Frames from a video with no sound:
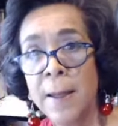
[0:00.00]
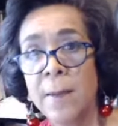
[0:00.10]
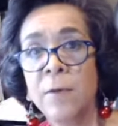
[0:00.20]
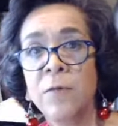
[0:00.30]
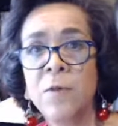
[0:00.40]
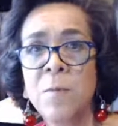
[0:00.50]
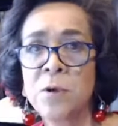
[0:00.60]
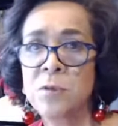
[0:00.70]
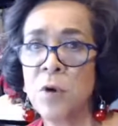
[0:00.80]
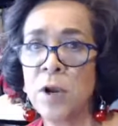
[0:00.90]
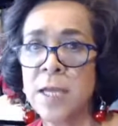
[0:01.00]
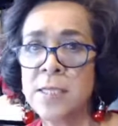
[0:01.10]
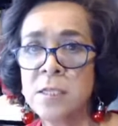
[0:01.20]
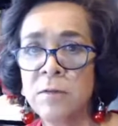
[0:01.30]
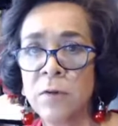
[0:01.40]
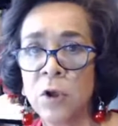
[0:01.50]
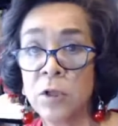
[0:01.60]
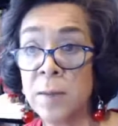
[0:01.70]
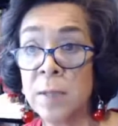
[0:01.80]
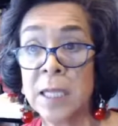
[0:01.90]
But for the most part, it's
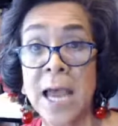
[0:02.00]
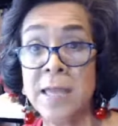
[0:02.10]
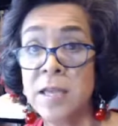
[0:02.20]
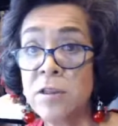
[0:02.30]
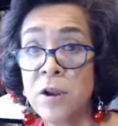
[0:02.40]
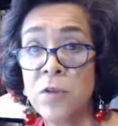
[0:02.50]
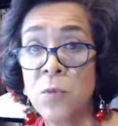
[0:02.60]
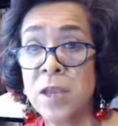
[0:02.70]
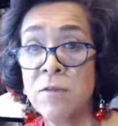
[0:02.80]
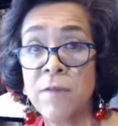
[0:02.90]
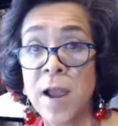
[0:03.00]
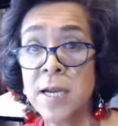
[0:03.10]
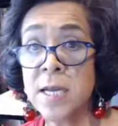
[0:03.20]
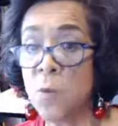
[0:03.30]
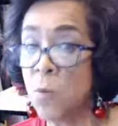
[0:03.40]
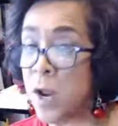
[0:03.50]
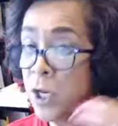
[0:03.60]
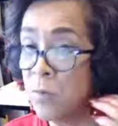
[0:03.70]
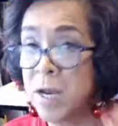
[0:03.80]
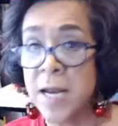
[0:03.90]
difficult. I'm glad they're there that we can find it when
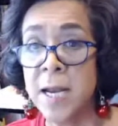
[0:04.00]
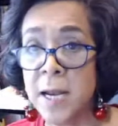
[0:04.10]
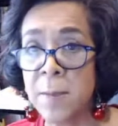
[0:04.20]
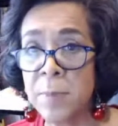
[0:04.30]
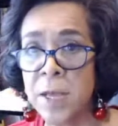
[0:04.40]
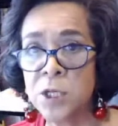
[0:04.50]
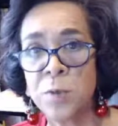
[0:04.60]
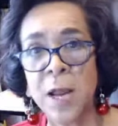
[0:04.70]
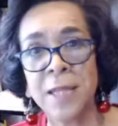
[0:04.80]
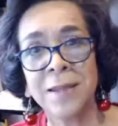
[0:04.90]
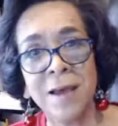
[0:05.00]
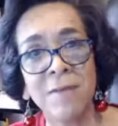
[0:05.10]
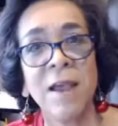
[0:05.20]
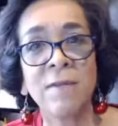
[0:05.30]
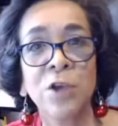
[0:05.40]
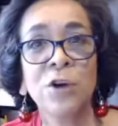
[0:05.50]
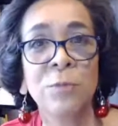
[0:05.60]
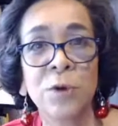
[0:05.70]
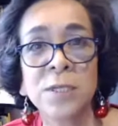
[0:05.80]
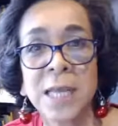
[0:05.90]
you need it in a pinch, but I love having
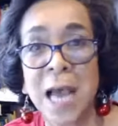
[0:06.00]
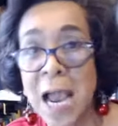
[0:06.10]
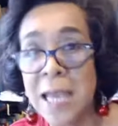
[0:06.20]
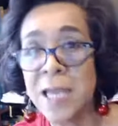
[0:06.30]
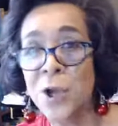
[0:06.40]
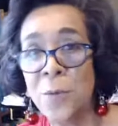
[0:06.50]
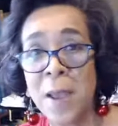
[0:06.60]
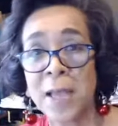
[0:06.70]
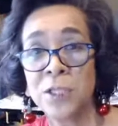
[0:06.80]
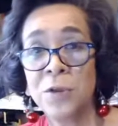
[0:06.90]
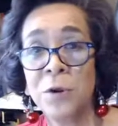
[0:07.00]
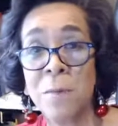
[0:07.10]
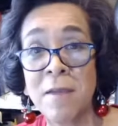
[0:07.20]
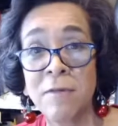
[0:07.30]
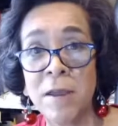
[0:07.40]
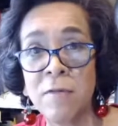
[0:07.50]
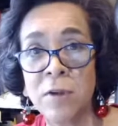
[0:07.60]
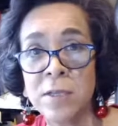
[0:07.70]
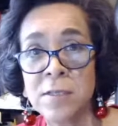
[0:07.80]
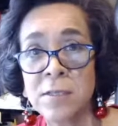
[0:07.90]
cookbooks that I can go back to that are my
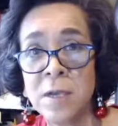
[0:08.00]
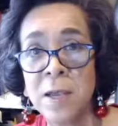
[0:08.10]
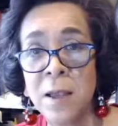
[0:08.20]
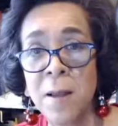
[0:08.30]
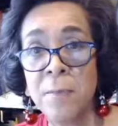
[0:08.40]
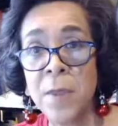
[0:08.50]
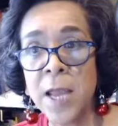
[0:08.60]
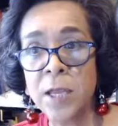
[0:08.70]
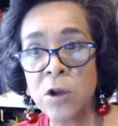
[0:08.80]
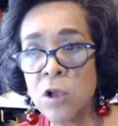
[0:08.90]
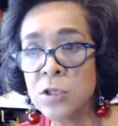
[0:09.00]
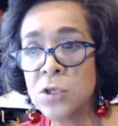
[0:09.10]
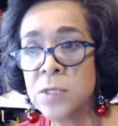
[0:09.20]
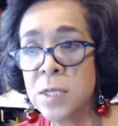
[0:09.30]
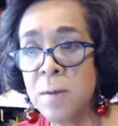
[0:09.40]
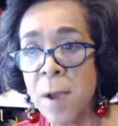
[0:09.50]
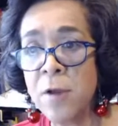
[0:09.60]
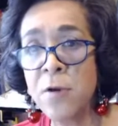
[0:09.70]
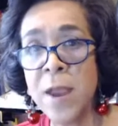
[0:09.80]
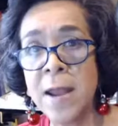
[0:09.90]
favorites that I can also sit and
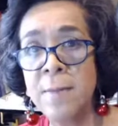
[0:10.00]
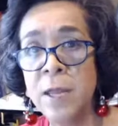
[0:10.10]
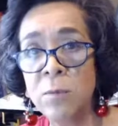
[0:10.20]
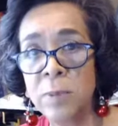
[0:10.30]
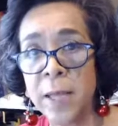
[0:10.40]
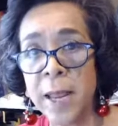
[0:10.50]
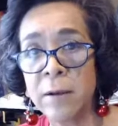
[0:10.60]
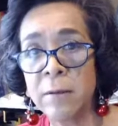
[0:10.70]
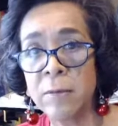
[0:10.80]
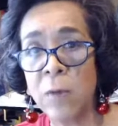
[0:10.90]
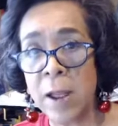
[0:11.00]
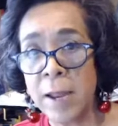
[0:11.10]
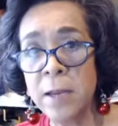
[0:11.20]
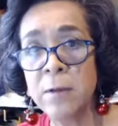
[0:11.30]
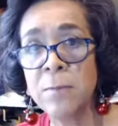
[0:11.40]
ponder and meal plan, right?